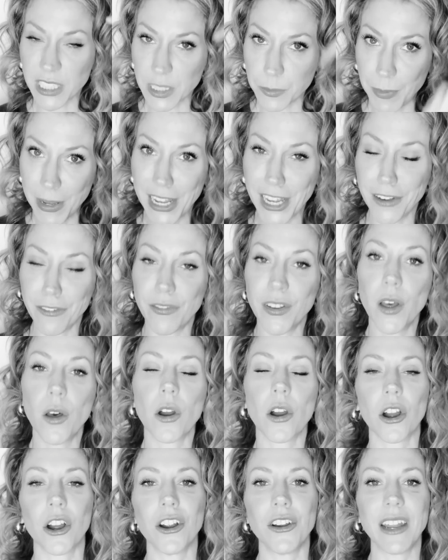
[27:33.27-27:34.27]
Speak and Feel
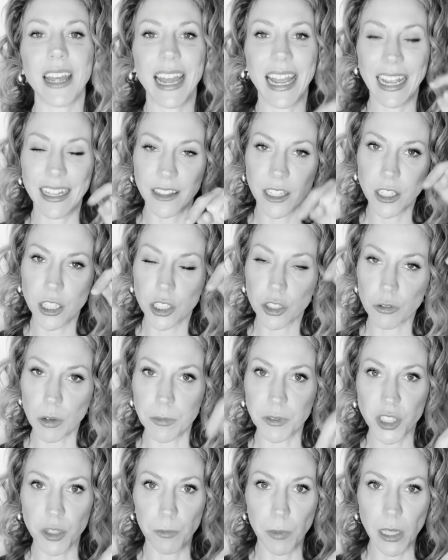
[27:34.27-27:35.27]
Heard in the
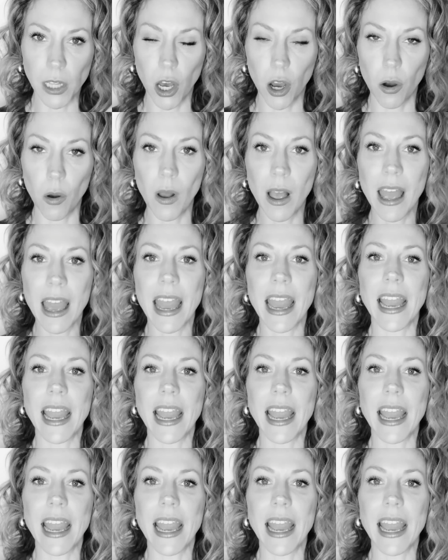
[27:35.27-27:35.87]
description below.